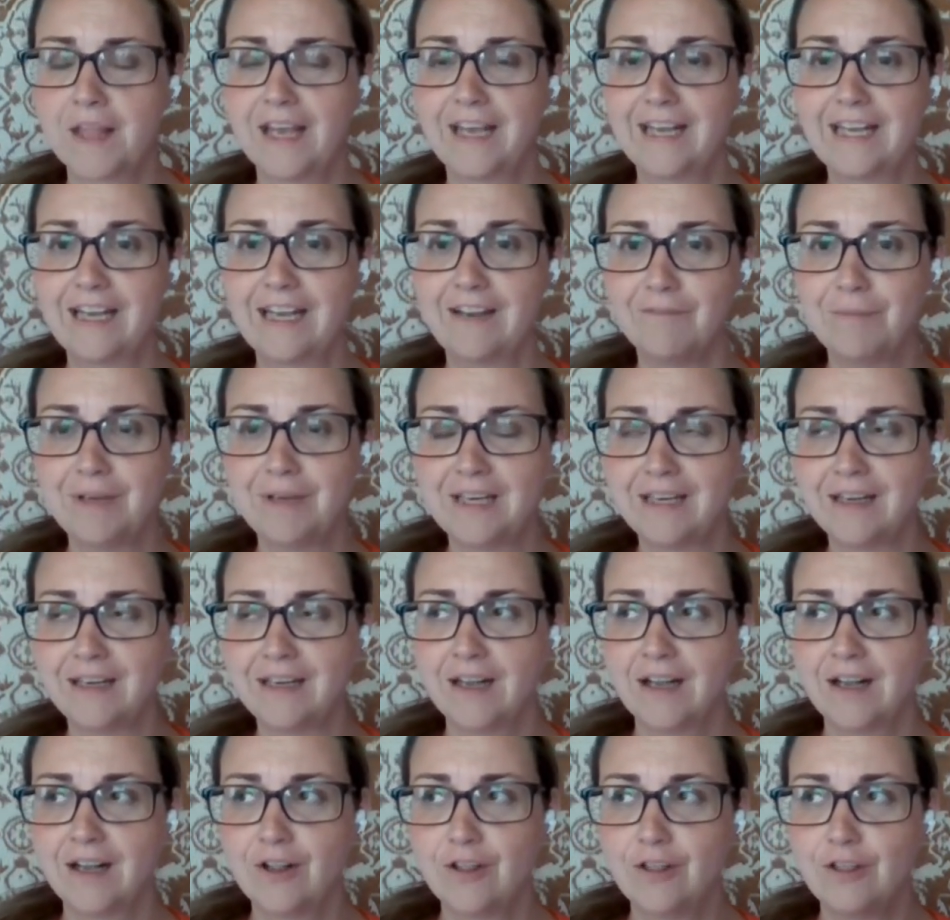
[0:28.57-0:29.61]
It gave me
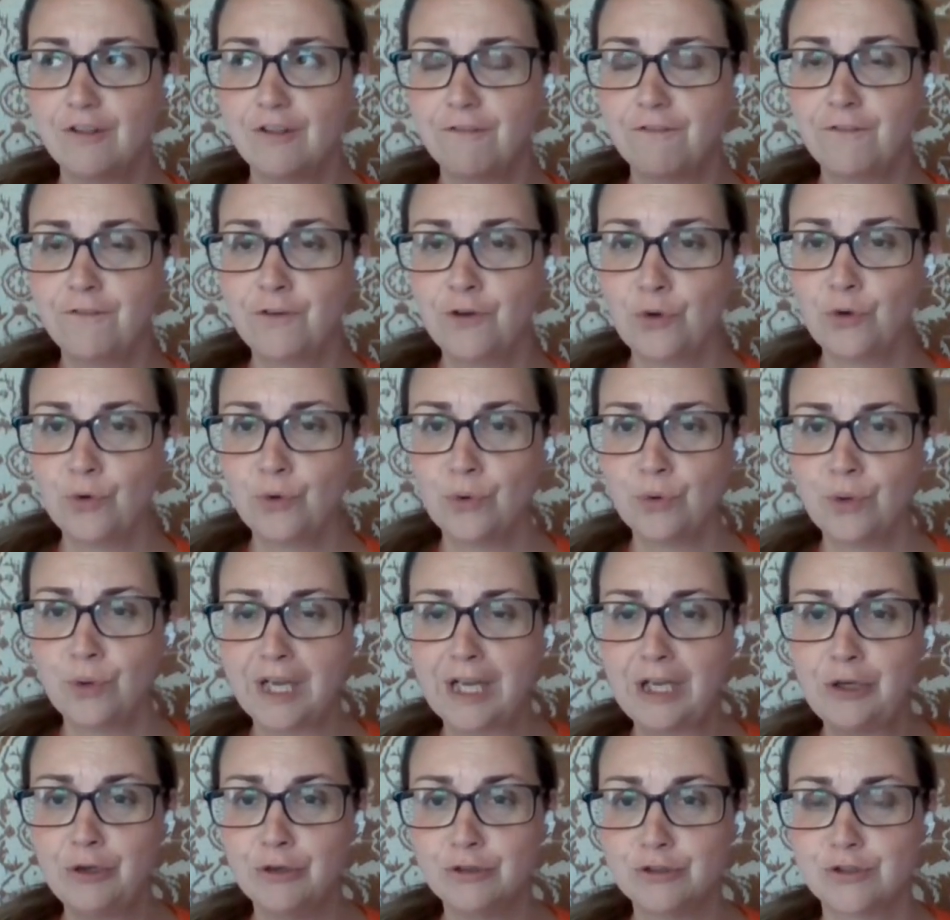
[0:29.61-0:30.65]
the food
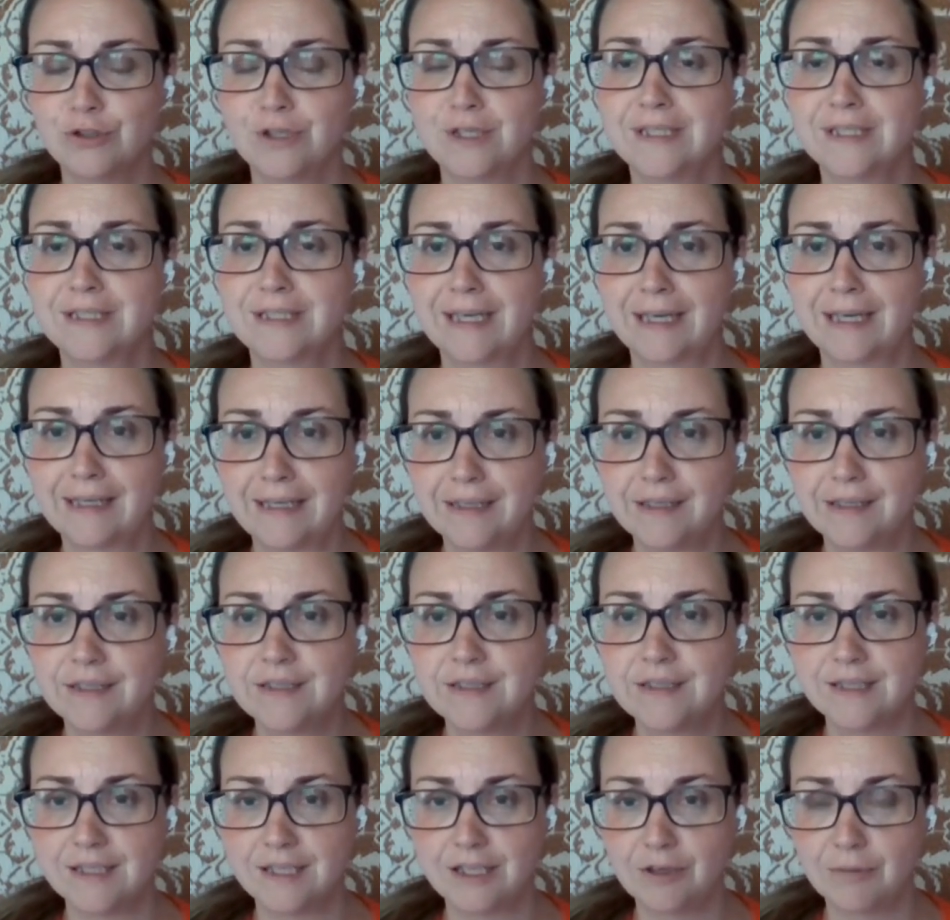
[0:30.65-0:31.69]
and nutrients I
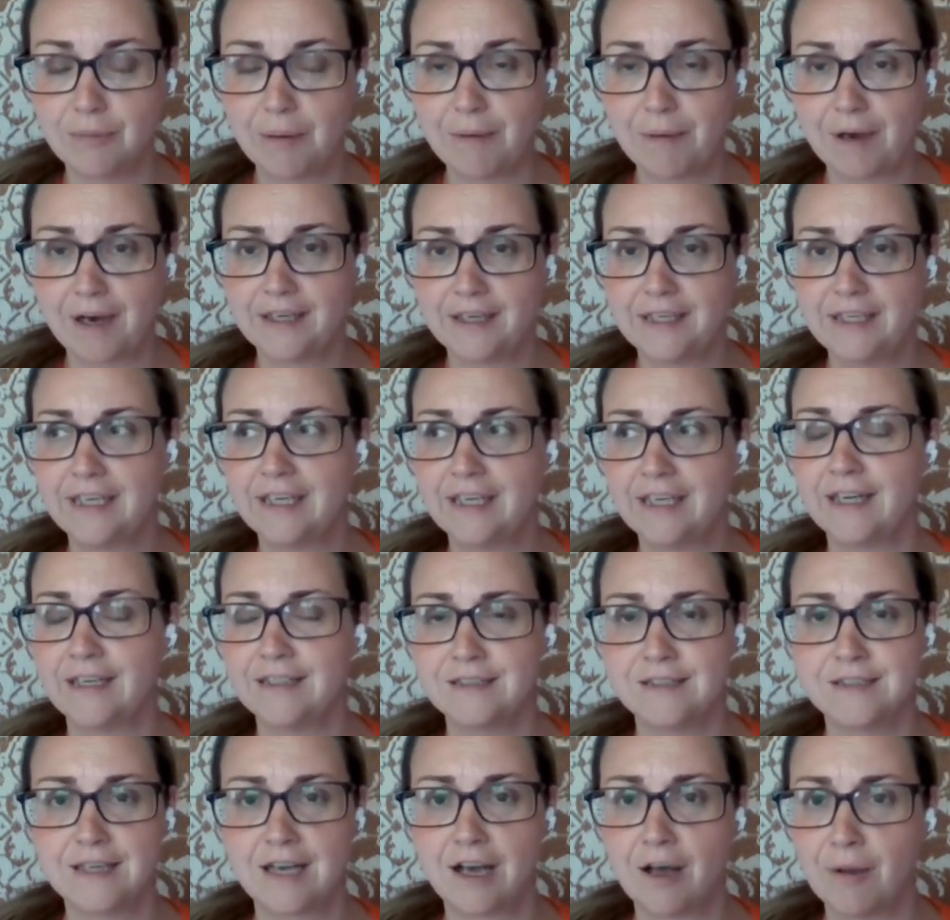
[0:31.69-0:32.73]
needed to heal my body
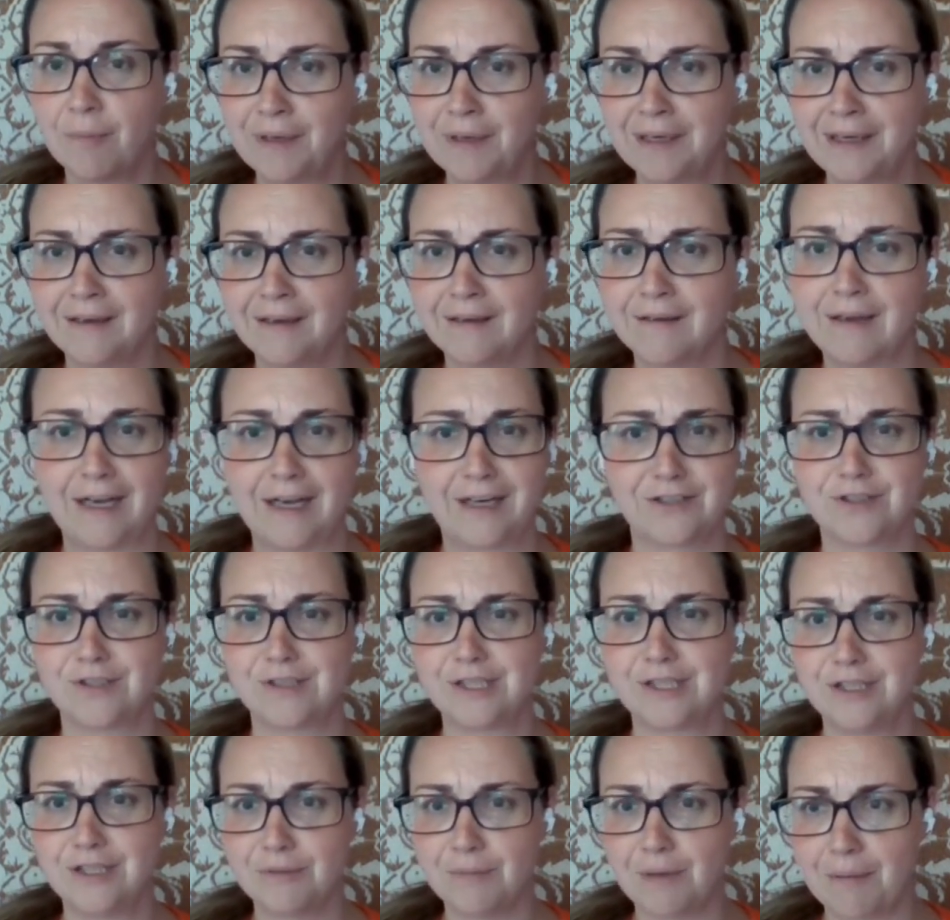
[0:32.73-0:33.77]
and to help me
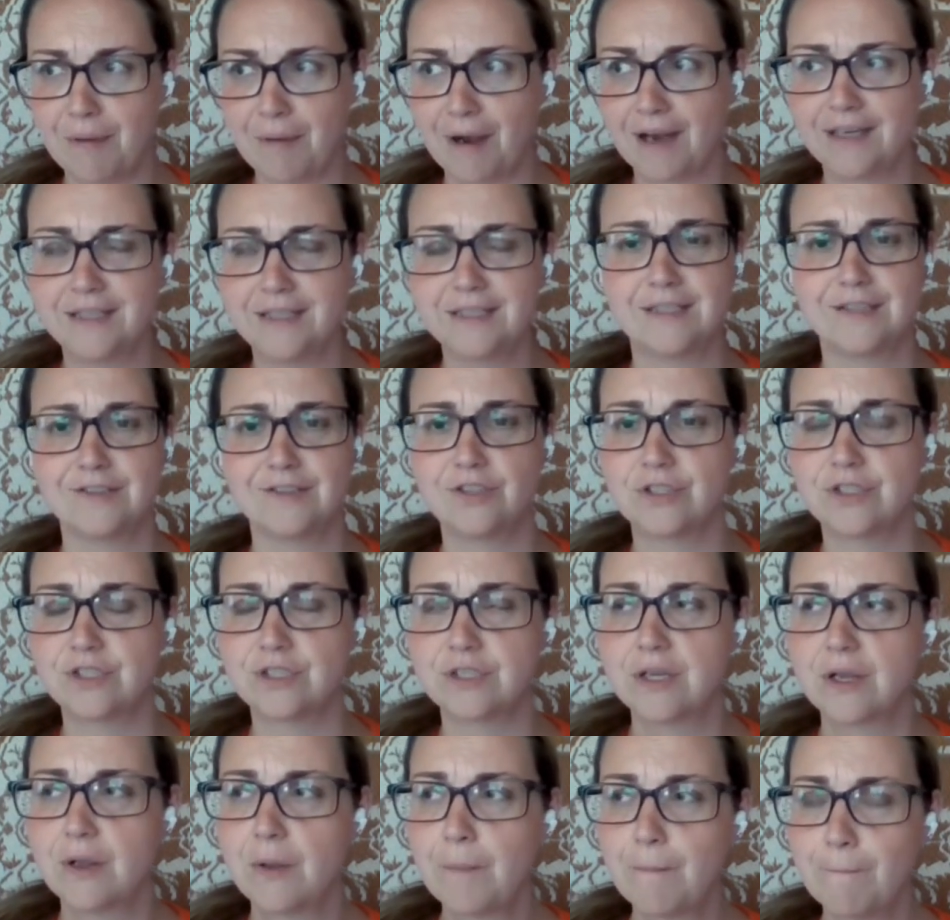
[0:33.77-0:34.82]
actually heal my mind and
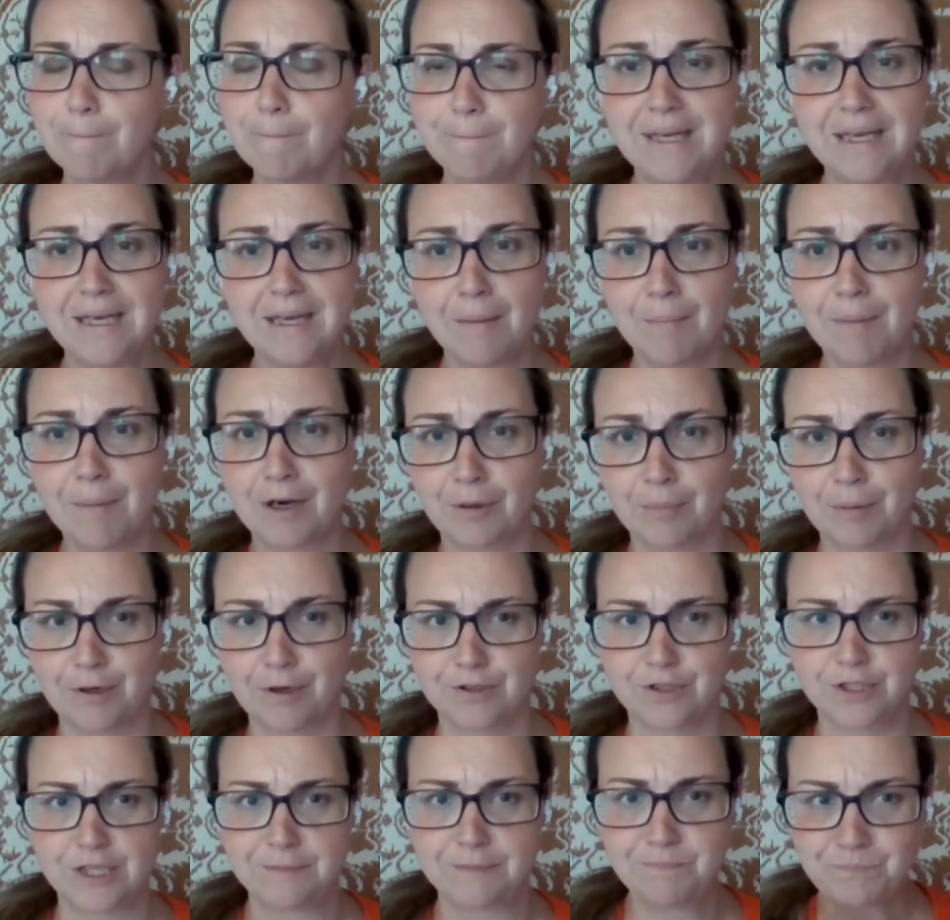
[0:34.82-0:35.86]
just be a better
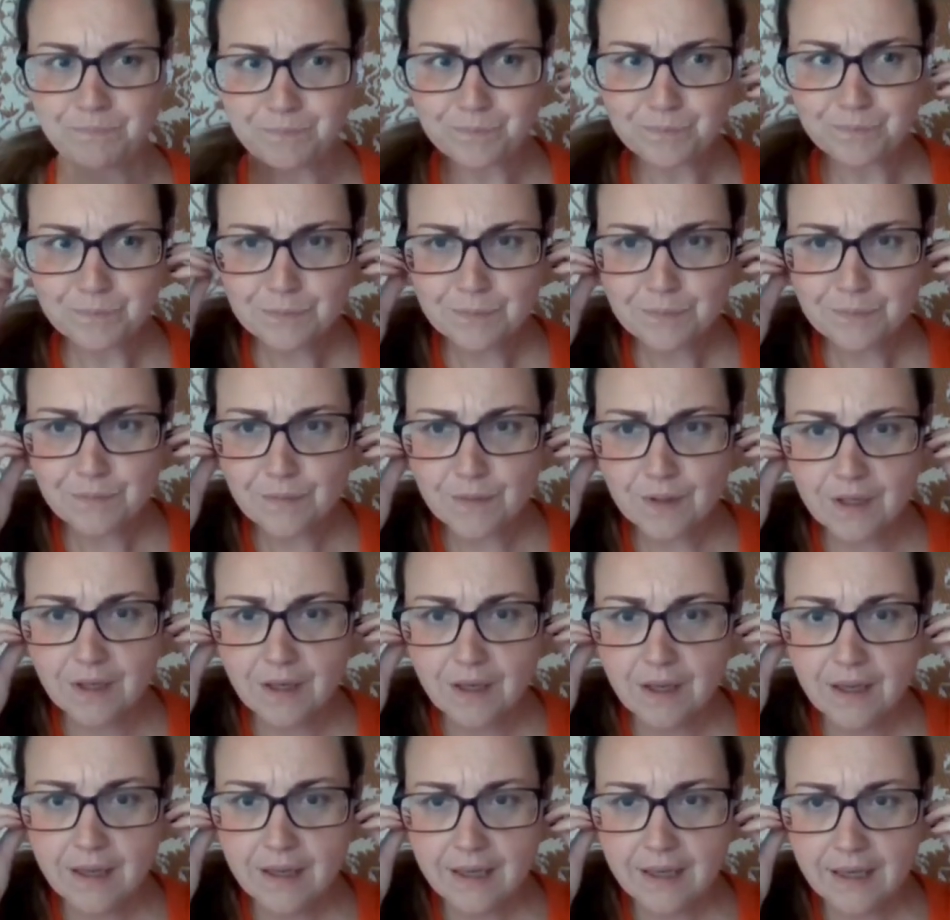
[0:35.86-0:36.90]
person
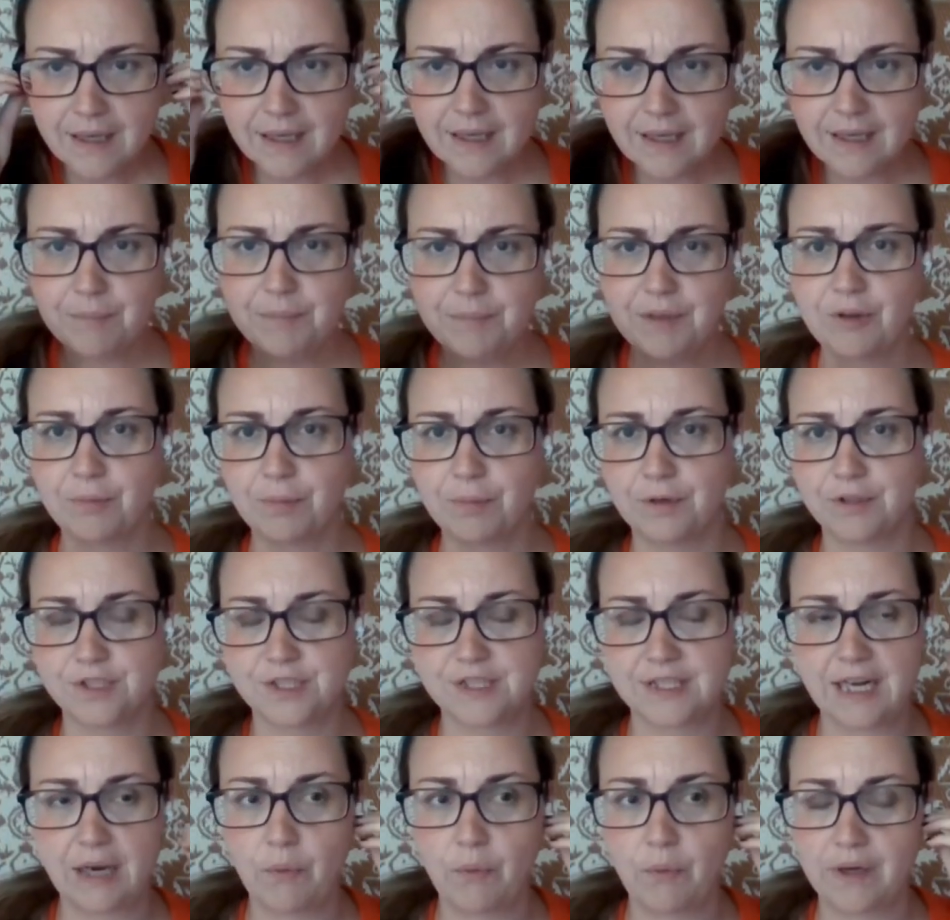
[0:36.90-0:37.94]
and be the
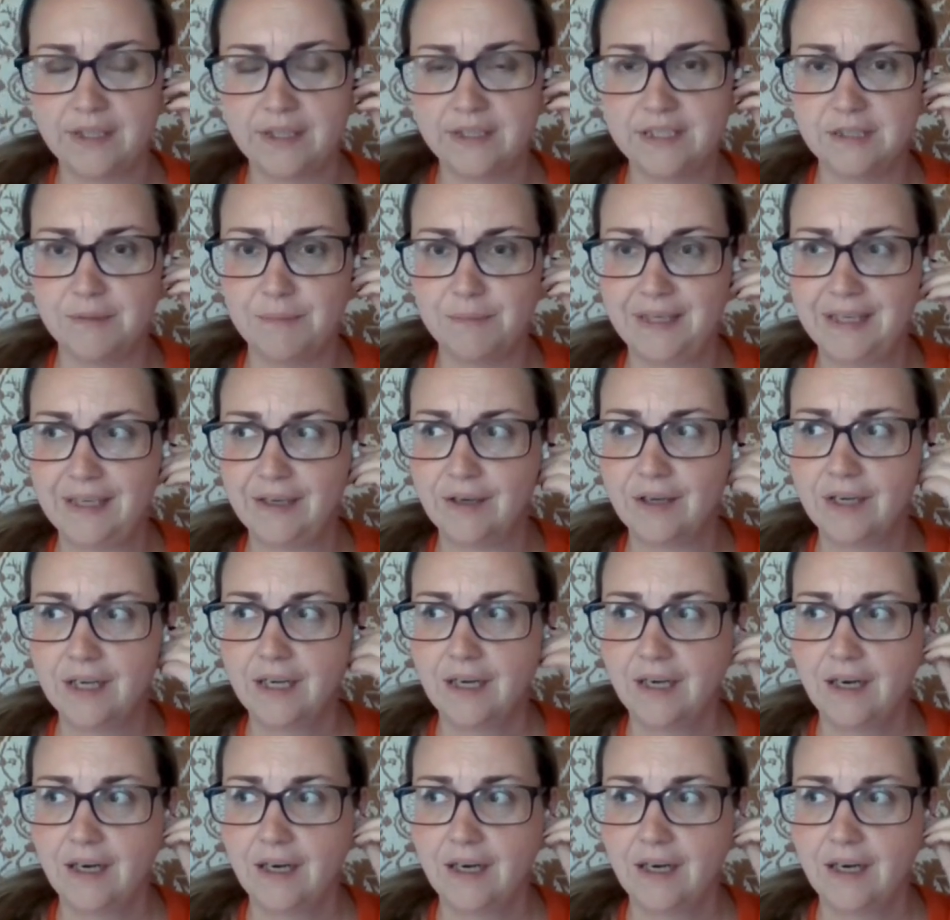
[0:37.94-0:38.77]
person I wanted to be,